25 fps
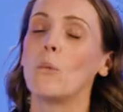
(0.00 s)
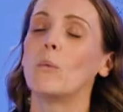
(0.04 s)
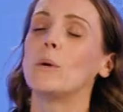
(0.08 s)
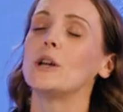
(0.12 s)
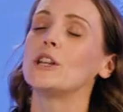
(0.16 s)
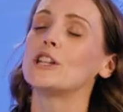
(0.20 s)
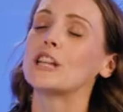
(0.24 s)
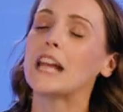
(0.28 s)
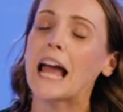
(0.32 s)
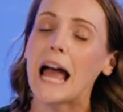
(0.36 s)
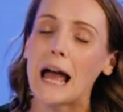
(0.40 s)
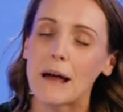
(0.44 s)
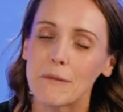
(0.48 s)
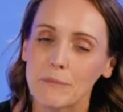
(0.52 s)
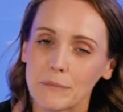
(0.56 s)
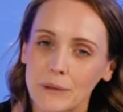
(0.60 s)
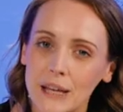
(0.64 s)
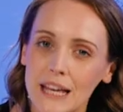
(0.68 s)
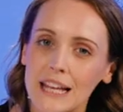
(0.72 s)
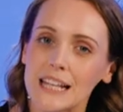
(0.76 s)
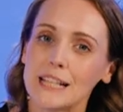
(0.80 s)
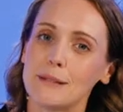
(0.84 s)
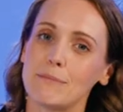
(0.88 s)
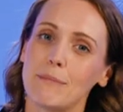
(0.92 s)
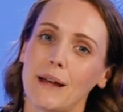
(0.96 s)
which can be
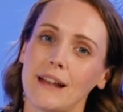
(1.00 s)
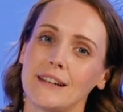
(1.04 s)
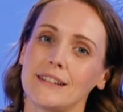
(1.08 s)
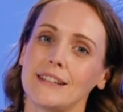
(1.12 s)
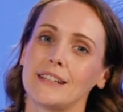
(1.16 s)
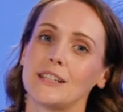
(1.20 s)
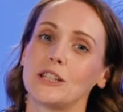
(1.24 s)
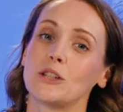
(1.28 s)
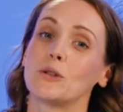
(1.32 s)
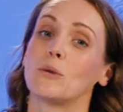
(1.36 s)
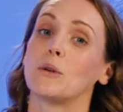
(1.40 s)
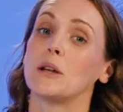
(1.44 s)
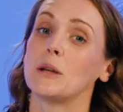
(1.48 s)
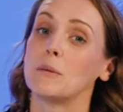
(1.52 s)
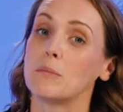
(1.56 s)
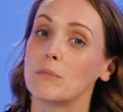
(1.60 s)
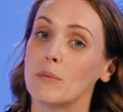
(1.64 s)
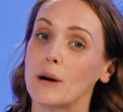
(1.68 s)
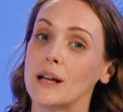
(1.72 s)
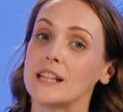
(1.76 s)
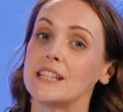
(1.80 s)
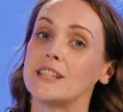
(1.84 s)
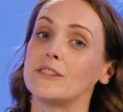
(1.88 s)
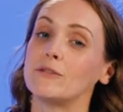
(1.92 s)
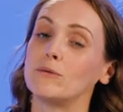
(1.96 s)
expanded to an
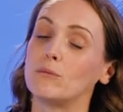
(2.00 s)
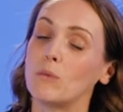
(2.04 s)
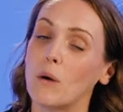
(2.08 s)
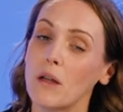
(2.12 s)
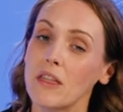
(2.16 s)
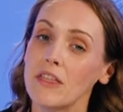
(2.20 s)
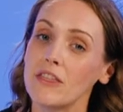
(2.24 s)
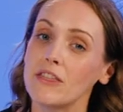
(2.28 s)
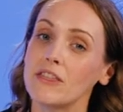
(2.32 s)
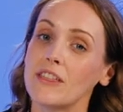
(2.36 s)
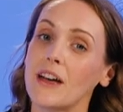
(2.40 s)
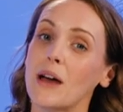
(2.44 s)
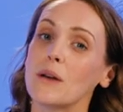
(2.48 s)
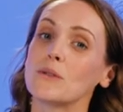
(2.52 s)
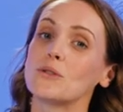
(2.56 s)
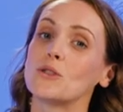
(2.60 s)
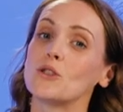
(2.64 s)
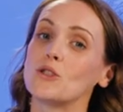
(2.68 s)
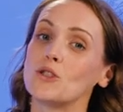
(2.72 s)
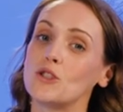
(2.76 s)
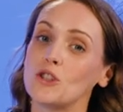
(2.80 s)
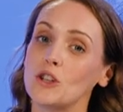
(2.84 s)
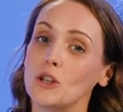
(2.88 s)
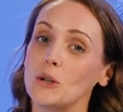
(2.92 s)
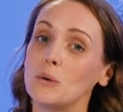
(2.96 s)
impressive
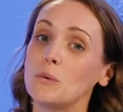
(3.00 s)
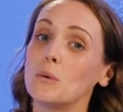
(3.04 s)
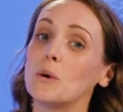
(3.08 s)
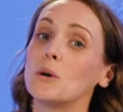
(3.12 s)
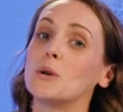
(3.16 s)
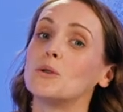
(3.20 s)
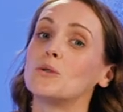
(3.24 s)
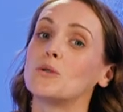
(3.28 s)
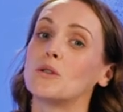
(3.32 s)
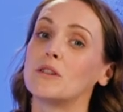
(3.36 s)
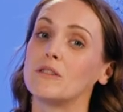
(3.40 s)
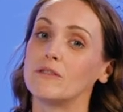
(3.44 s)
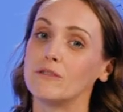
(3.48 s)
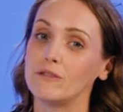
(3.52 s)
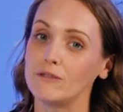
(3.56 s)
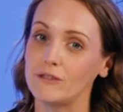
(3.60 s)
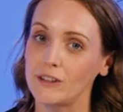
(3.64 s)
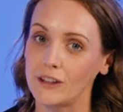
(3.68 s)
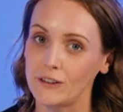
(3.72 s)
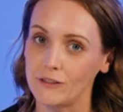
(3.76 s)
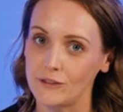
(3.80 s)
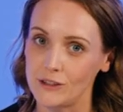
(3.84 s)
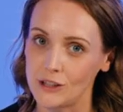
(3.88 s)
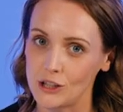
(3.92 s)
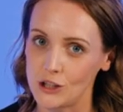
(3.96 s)

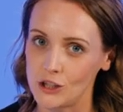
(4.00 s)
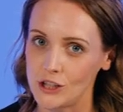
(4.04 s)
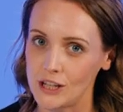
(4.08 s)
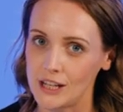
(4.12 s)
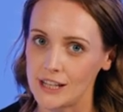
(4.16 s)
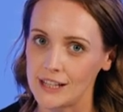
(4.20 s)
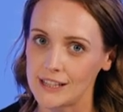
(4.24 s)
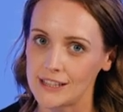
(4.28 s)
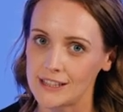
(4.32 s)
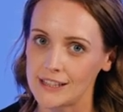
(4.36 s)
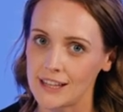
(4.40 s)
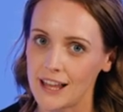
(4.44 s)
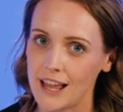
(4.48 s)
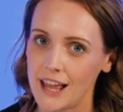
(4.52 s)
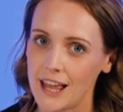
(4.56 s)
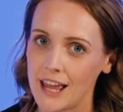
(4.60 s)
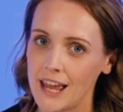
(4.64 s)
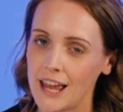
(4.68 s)
1,250 sheets.